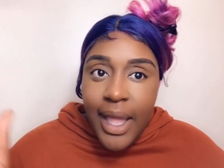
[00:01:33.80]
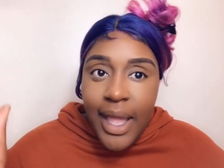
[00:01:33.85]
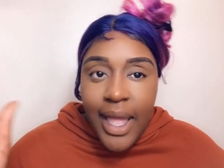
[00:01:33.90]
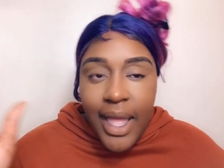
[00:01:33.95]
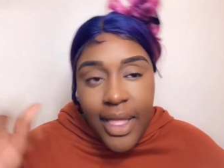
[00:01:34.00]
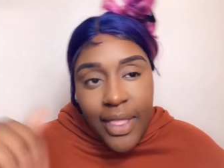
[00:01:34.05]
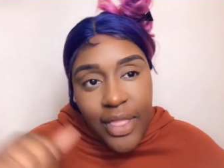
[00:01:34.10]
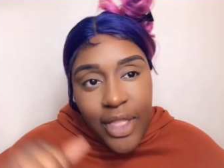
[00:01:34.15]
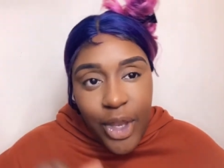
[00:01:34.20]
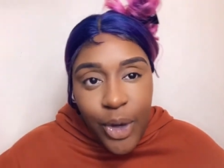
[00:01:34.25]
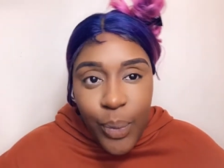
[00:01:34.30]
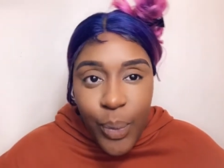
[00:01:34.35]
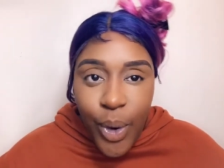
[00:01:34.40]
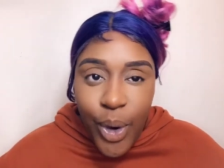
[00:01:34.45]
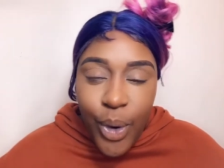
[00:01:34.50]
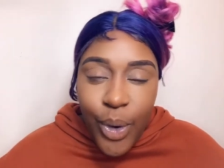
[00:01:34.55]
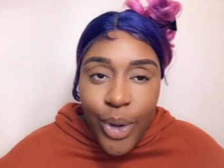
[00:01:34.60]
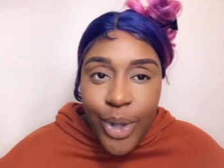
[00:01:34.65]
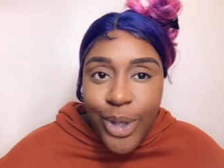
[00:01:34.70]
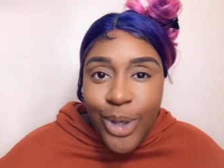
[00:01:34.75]
and then
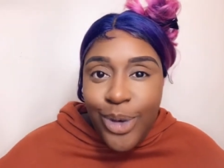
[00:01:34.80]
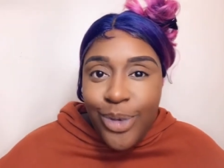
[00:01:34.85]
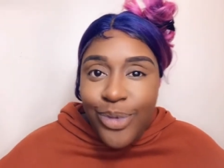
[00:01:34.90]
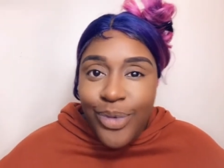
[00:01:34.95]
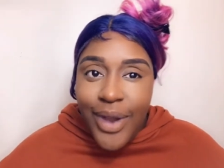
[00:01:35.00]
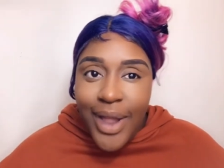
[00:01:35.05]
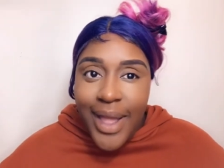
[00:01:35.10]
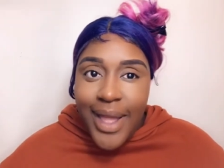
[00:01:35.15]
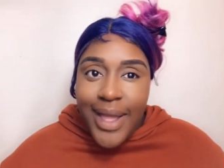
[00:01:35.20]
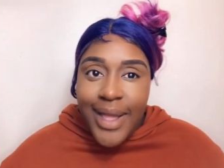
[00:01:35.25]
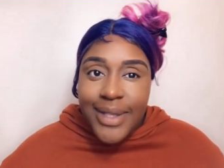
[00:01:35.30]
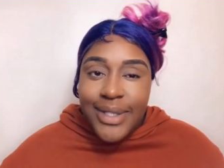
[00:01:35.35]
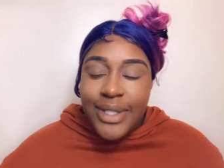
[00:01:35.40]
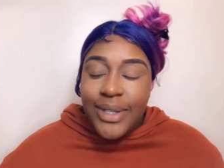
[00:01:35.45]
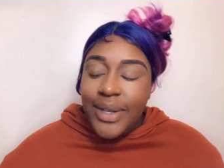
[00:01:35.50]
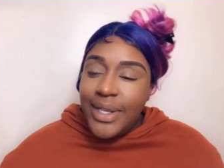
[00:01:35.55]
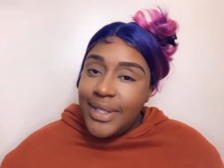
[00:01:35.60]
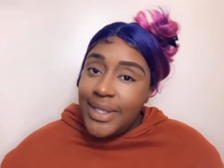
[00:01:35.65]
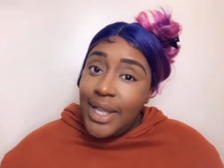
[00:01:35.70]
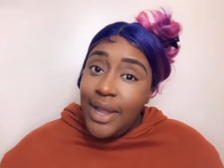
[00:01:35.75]
work on the rest. So
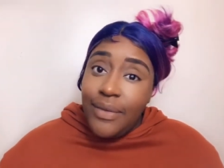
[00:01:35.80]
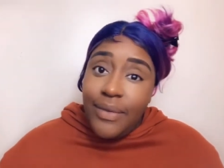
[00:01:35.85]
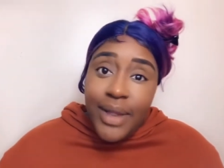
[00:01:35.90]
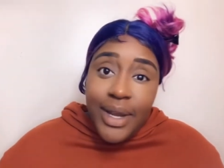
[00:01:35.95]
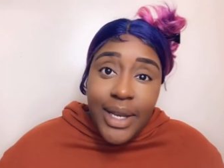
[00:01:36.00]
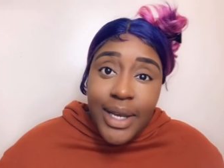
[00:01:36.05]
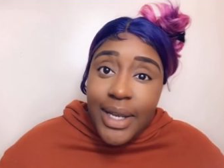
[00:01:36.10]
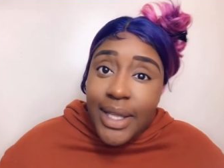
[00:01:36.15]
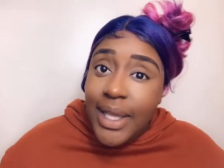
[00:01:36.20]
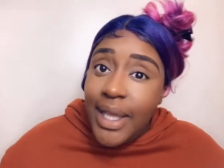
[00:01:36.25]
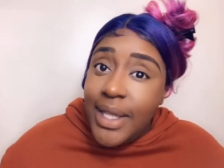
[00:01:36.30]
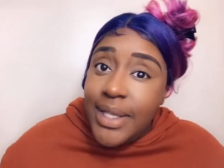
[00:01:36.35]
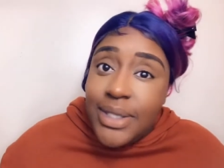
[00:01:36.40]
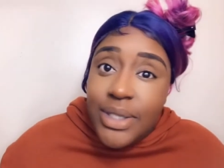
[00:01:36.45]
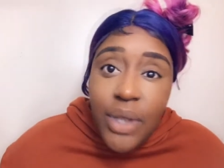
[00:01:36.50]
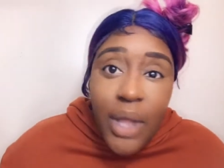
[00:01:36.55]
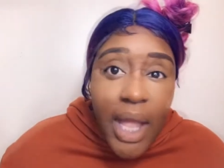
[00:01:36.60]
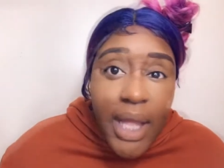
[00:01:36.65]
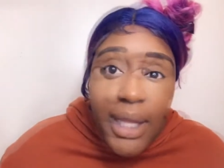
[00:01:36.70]
let's get ready to get into our.